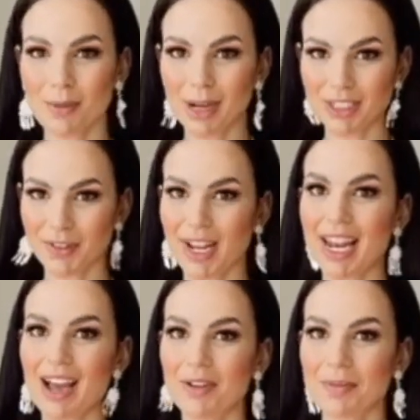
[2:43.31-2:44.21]
much for
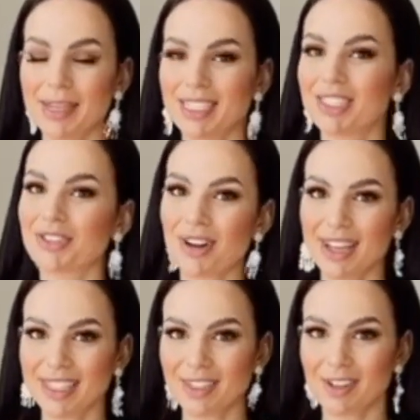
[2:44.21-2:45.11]
allowing me to try
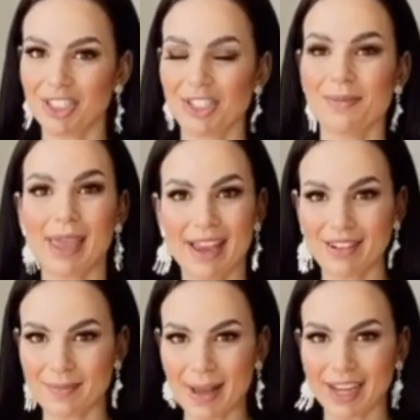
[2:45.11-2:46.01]
this costume here
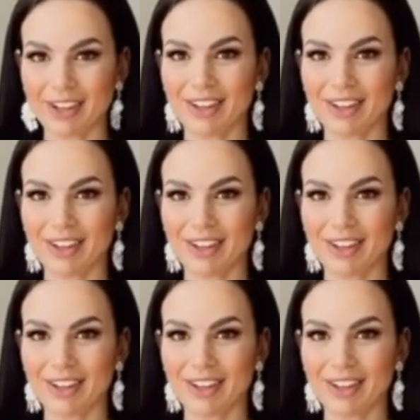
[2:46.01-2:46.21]
in Bangkok,